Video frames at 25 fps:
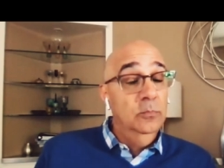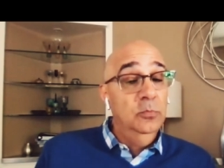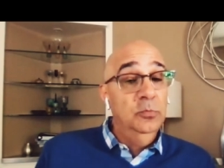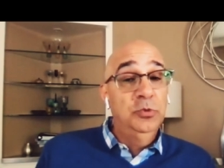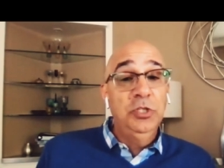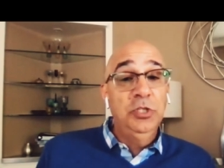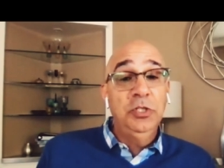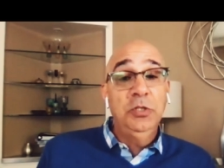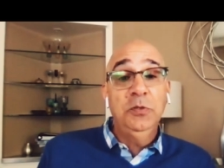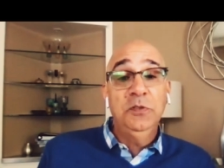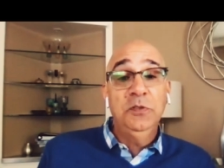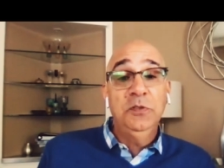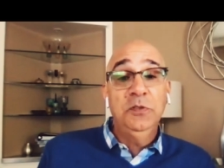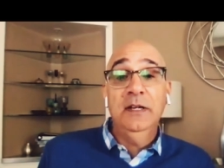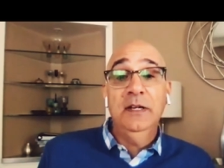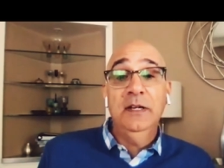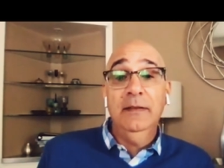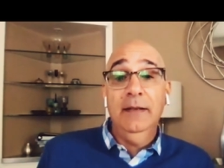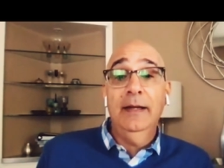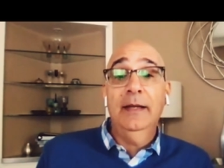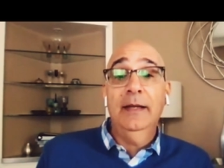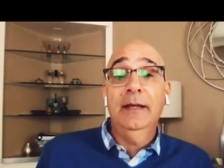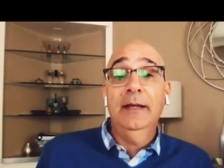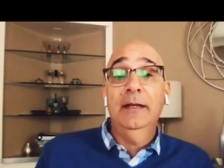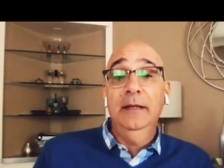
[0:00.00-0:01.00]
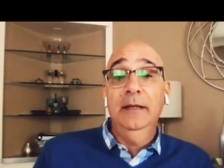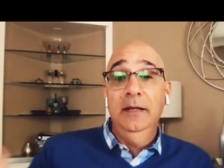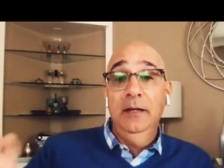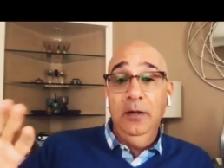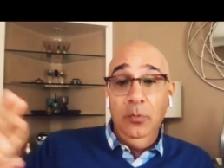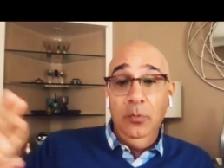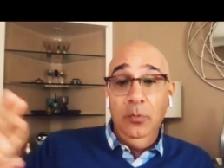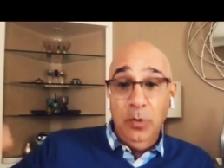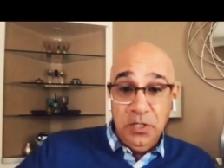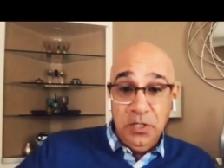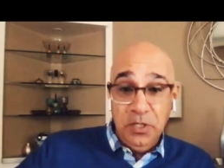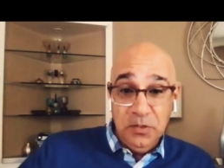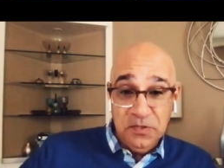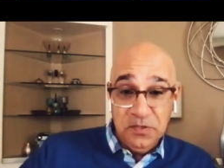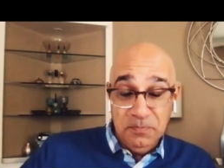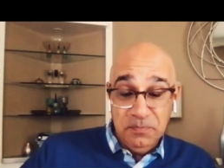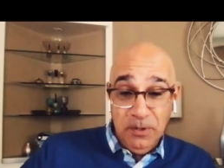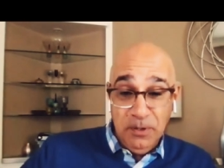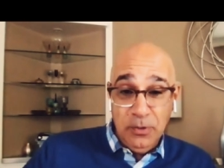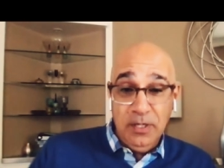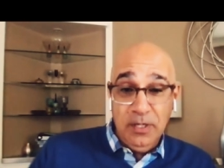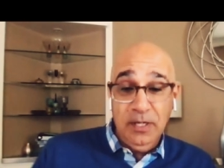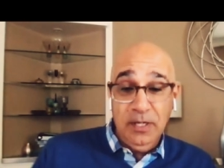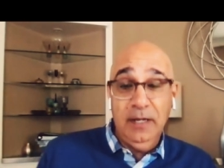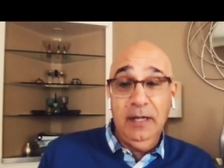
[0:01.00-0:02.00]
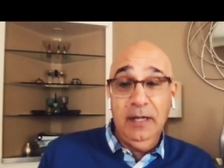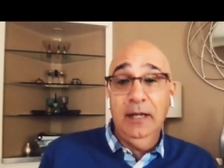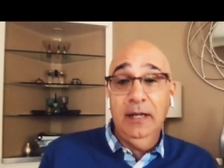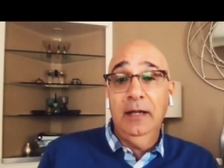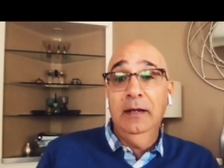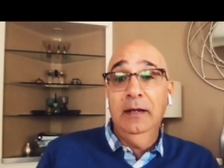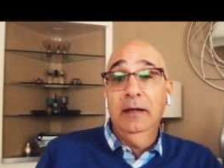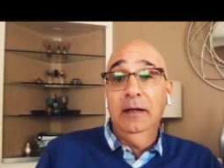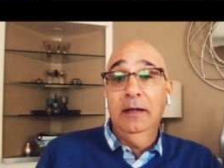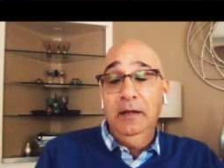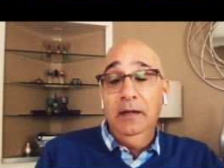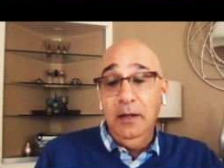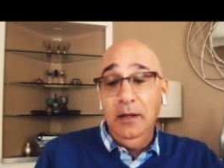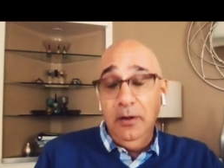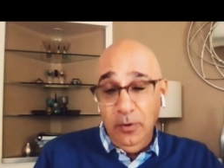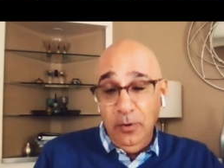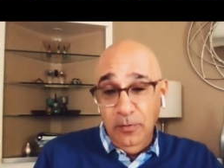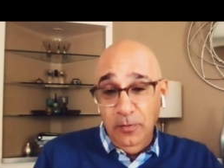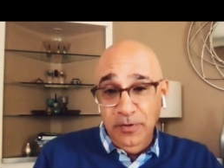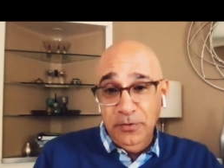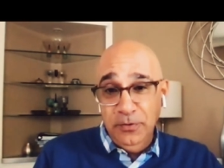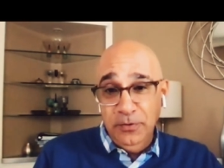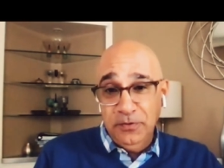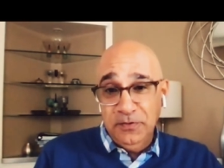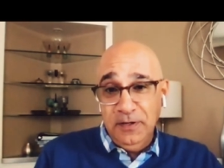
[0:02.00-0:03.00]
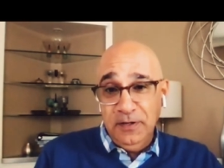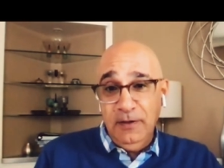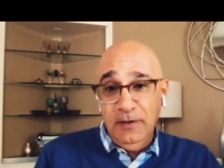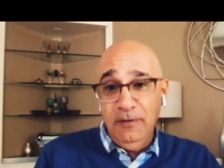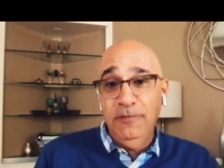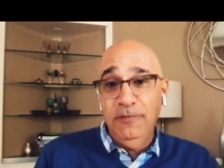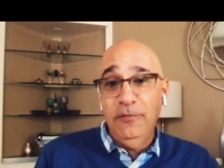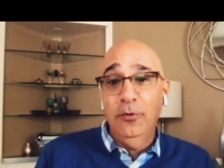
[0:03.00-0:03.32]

do you say, like, you know, what are you smoking? Get over yourself?